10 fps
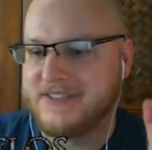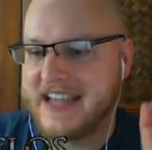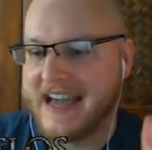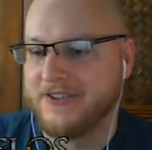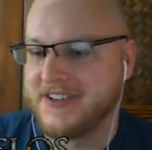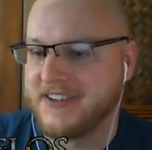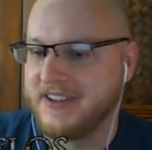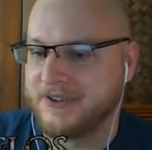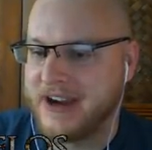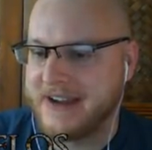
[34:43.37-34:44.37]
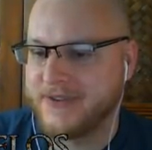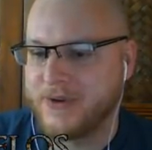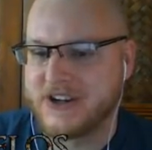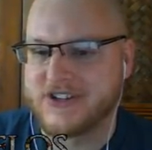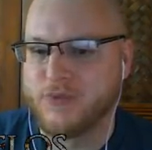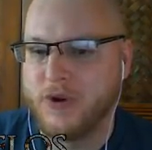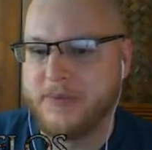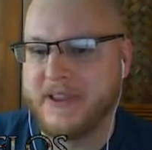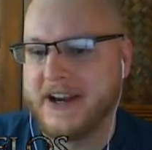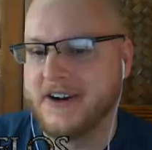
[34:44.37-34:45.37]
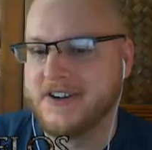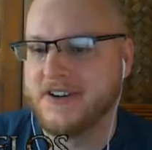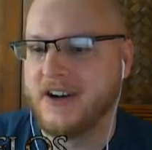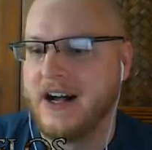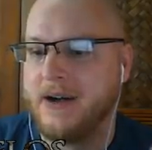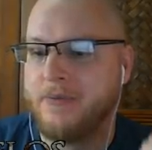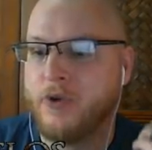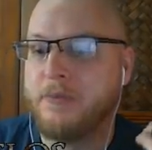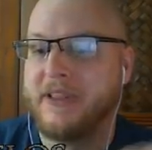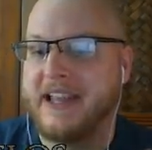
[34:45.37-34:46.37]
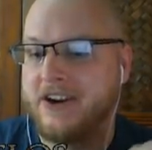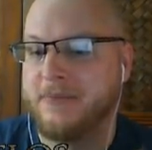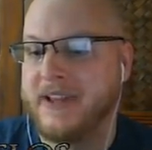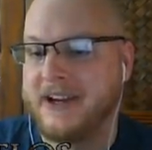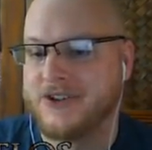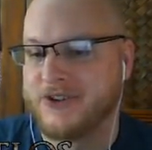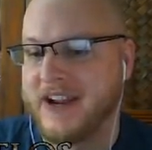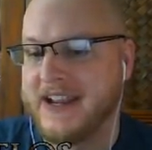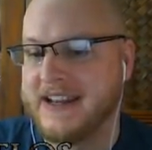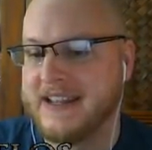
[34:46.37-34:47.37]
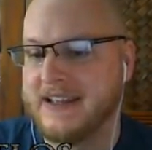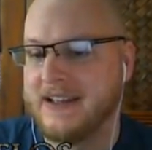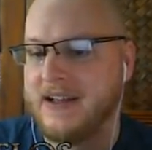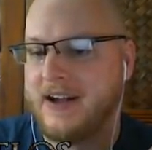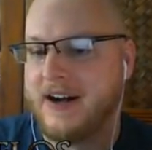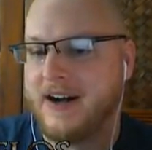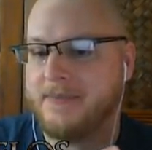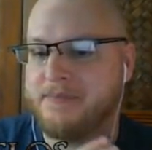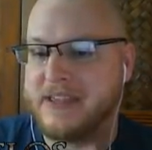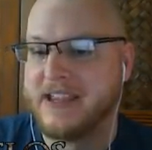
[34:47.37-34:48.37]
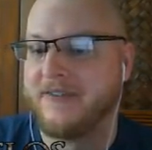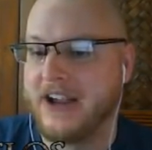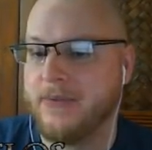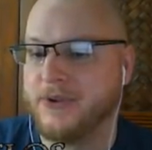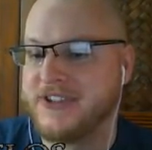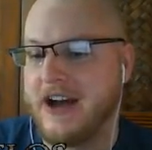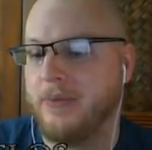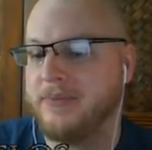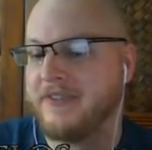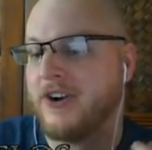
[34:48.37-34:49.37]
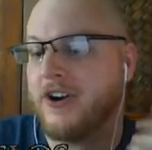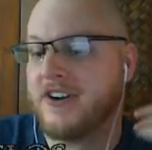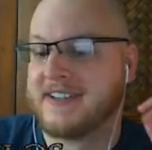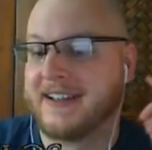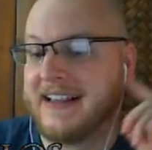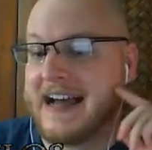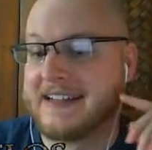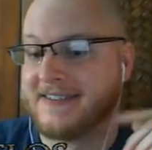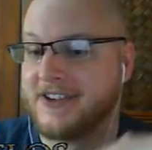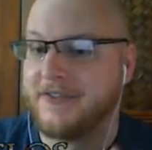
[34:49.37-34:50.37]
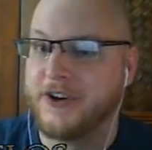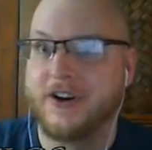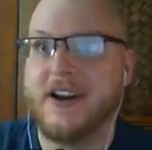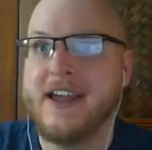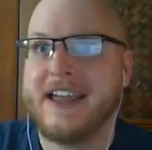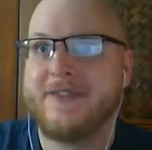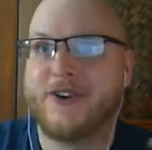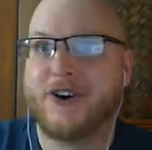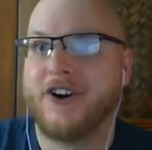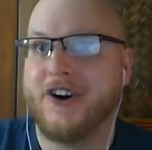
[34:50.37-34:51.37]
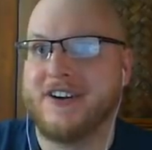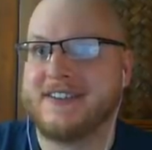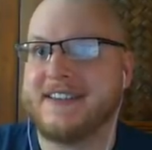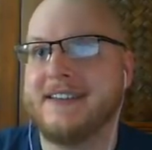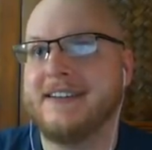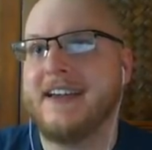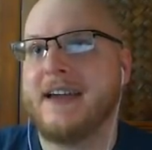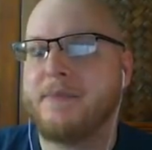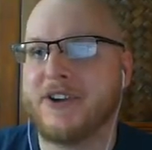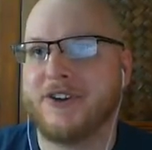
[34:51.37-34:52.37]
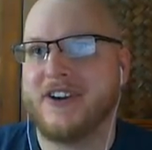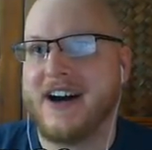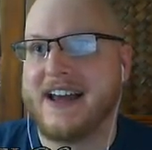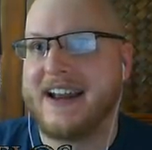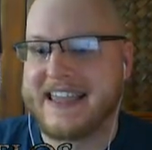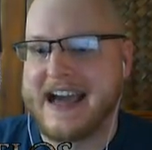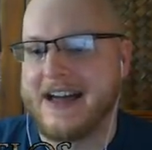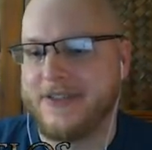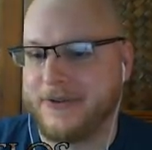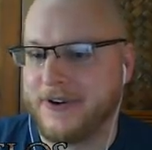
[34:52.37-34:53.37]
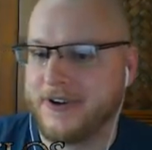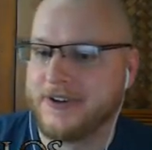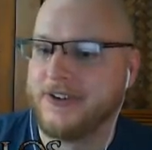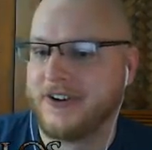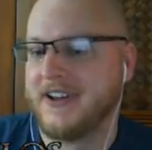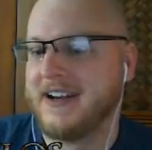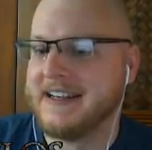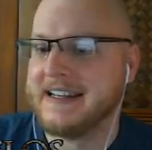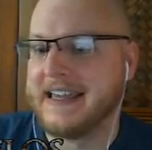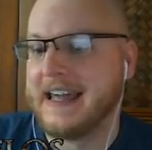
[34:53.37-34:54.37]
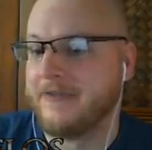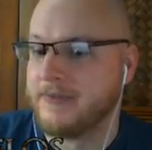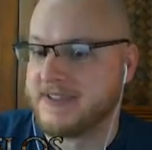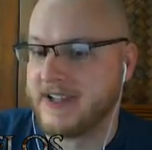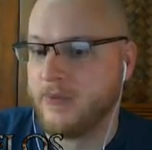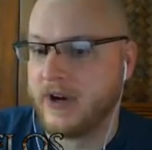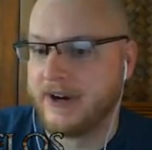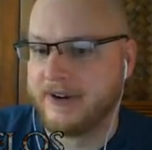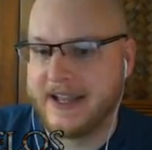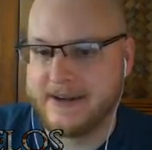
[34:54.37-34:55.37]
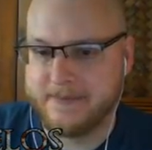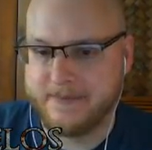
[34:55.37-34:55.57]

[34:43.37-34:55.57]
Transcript: add on to the crafting question, will player to player trading be available to help different artisan classes? So if you're an artisan but you're not a gatherer, you're going to need to get it from somewhere, right?